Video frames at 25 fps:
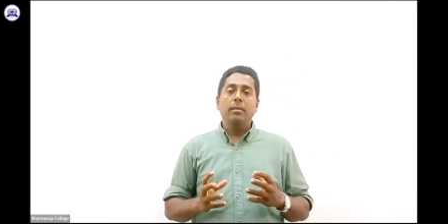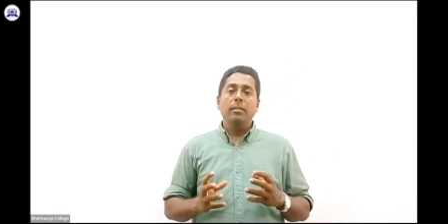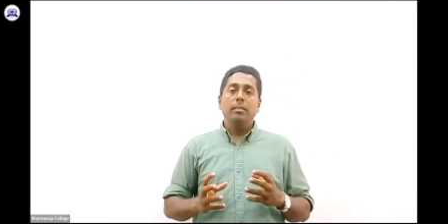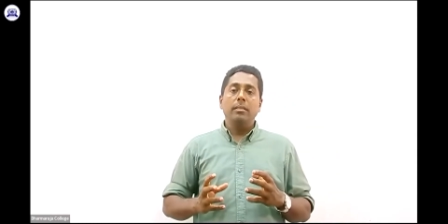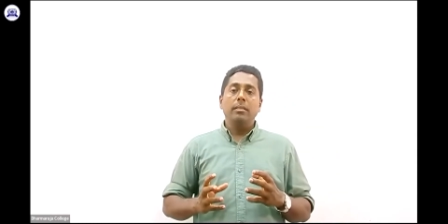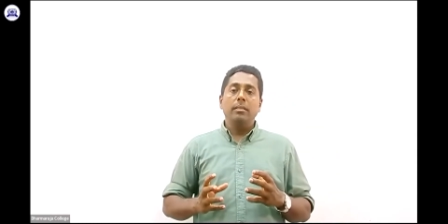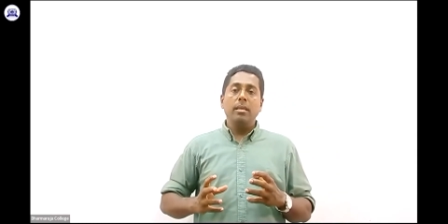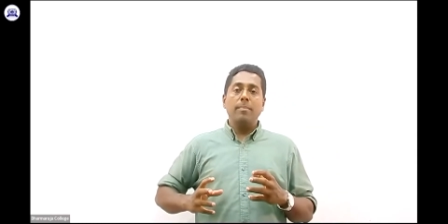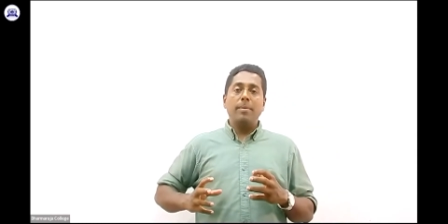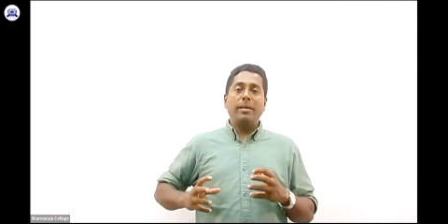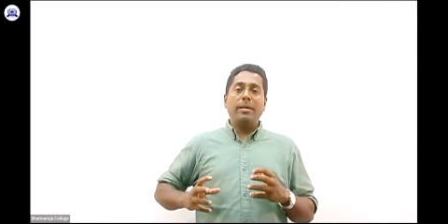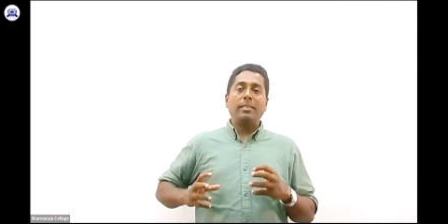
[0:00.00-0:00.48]

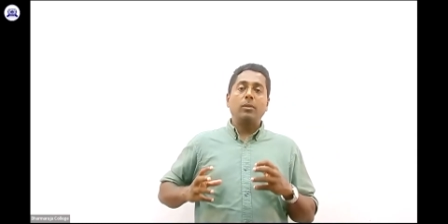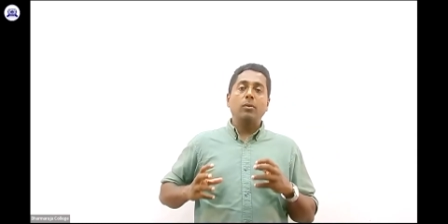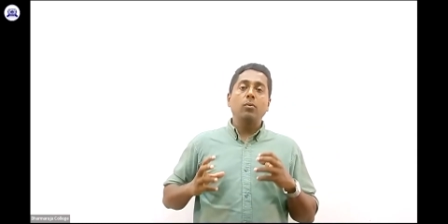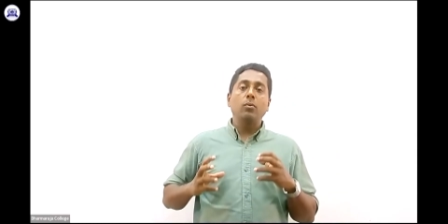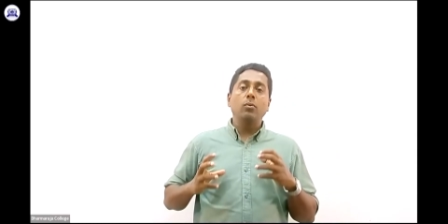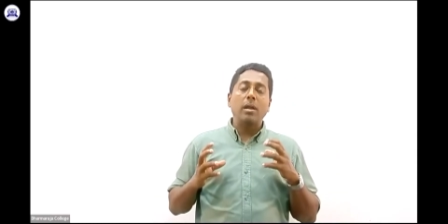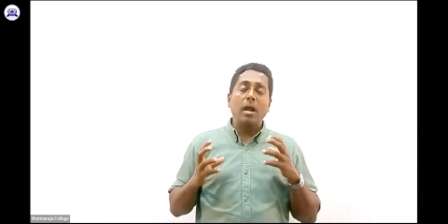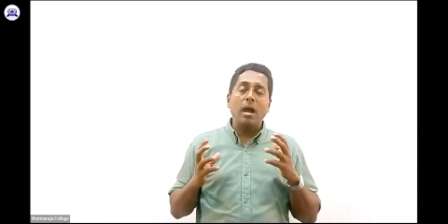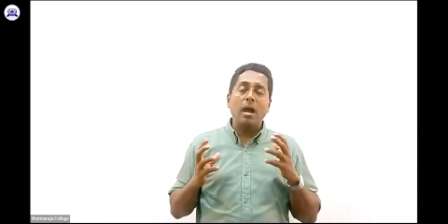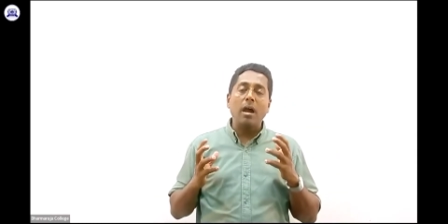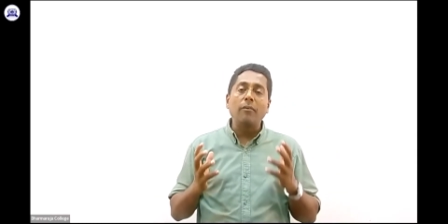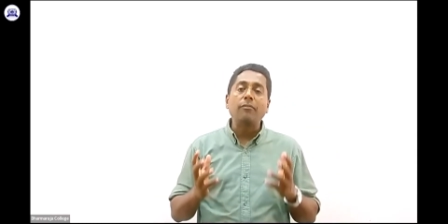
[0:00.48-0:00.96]
they must look
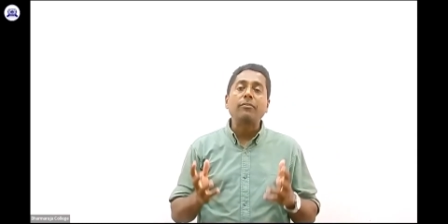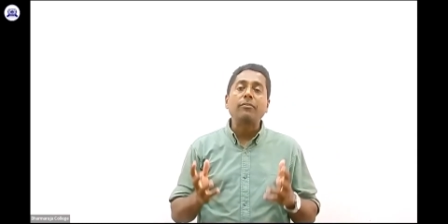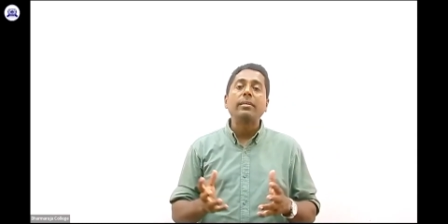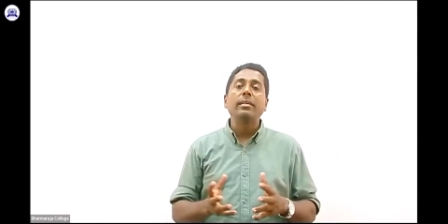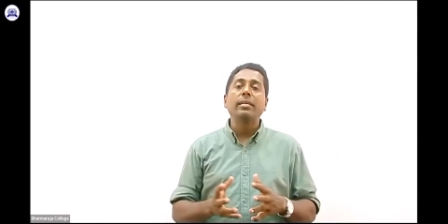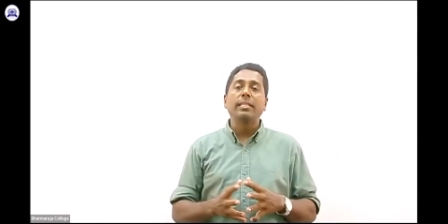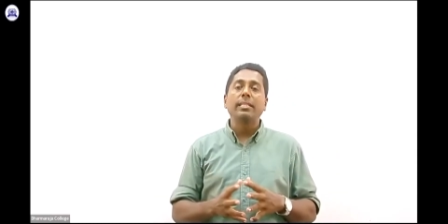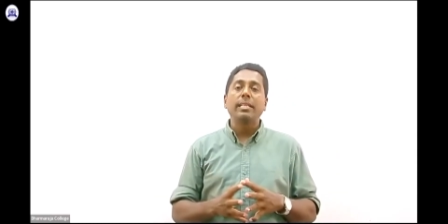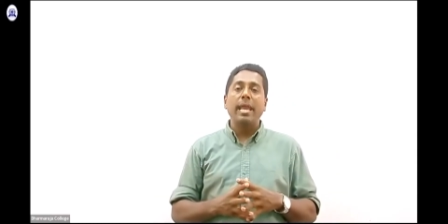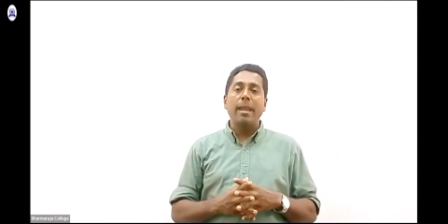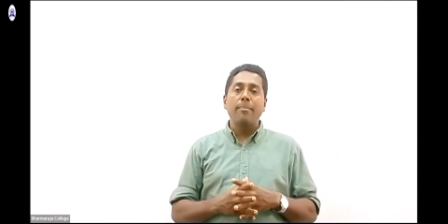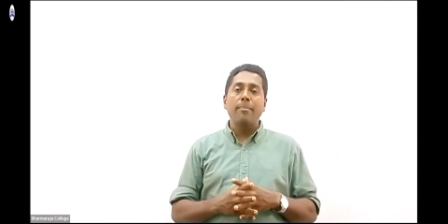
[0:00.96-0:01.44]

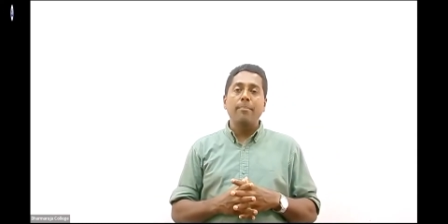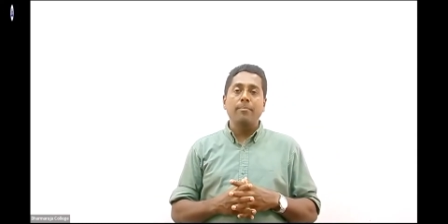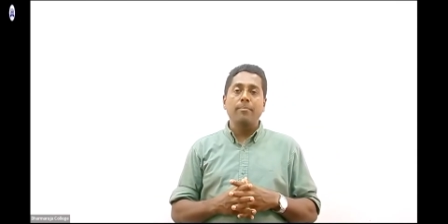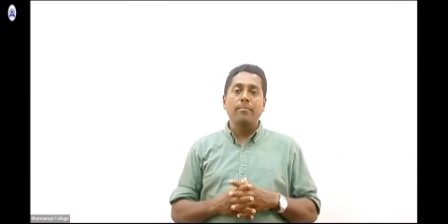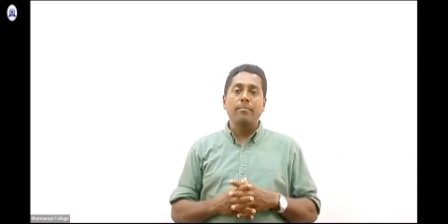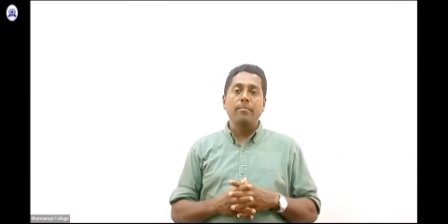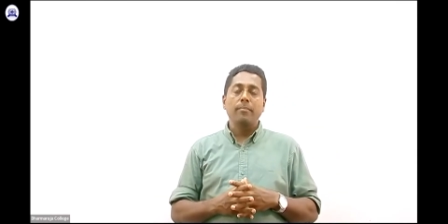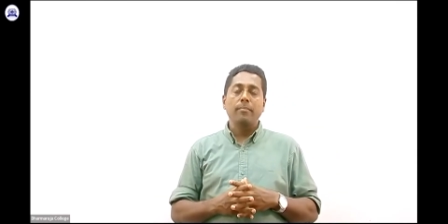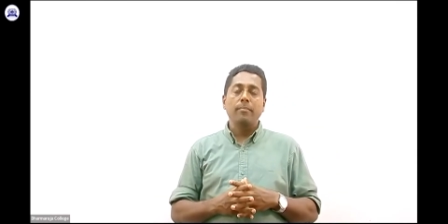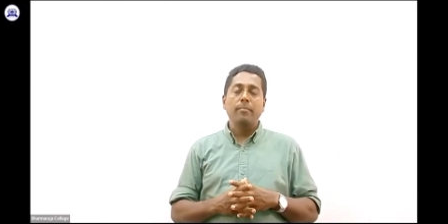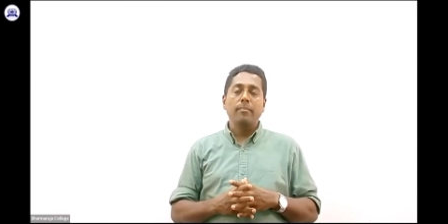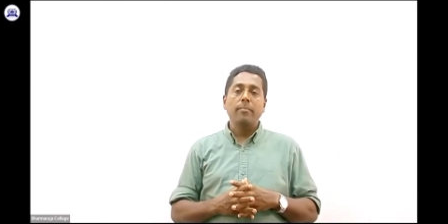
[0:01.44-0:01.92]
after
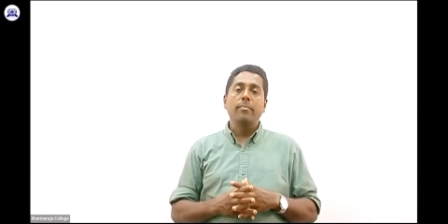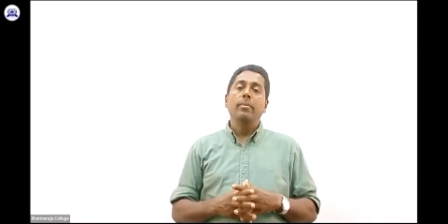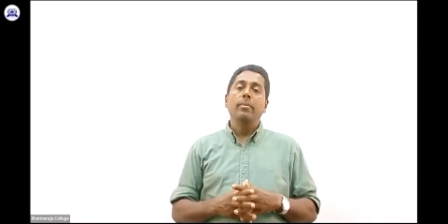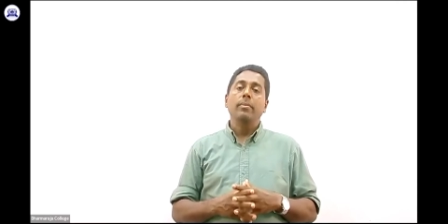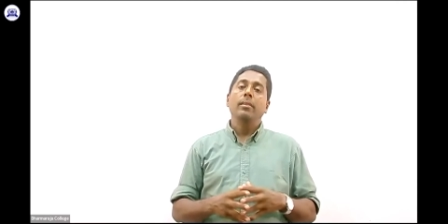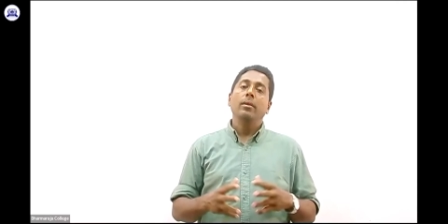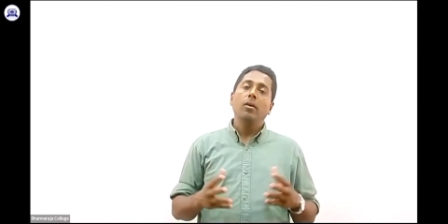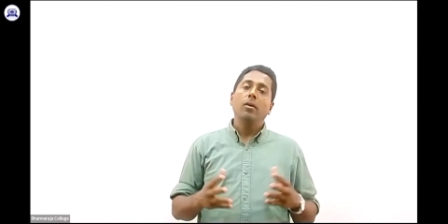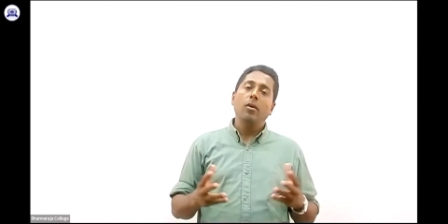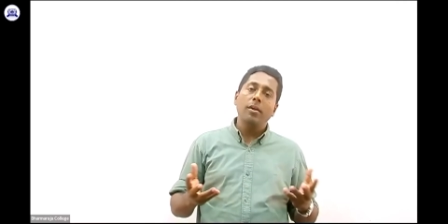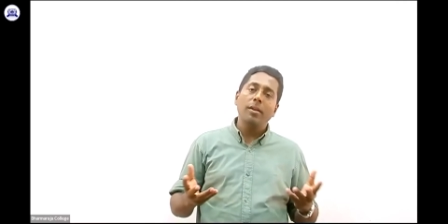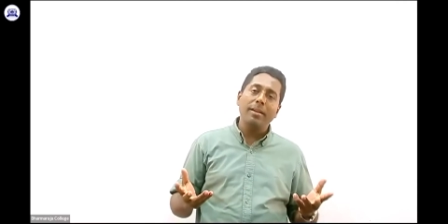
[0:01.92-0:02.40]
them
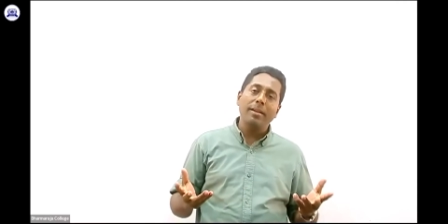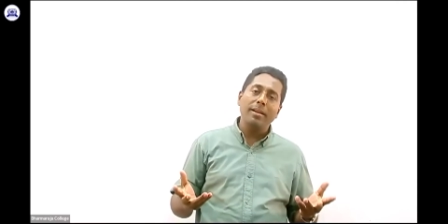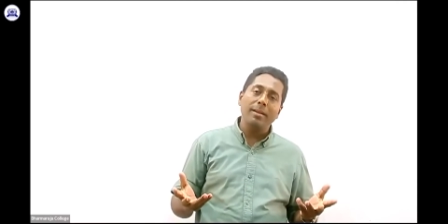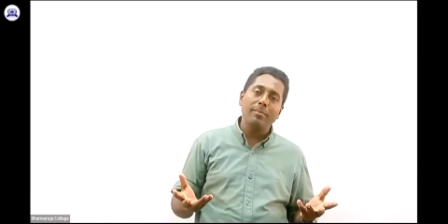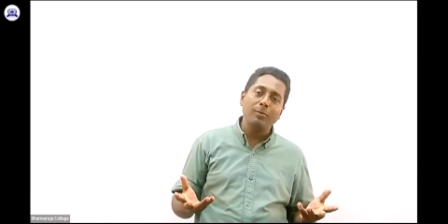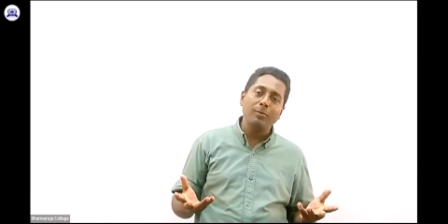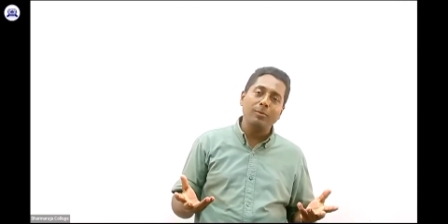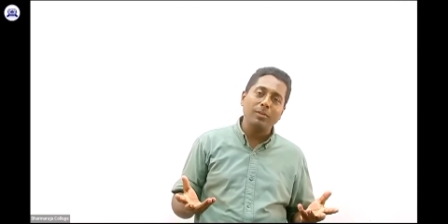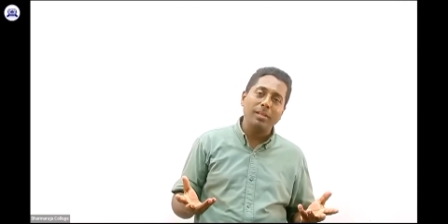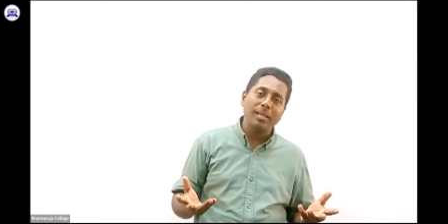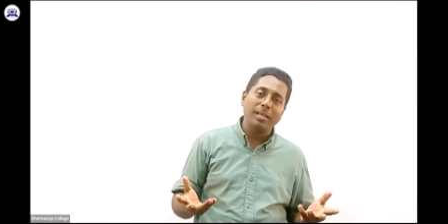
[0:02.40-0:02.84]
on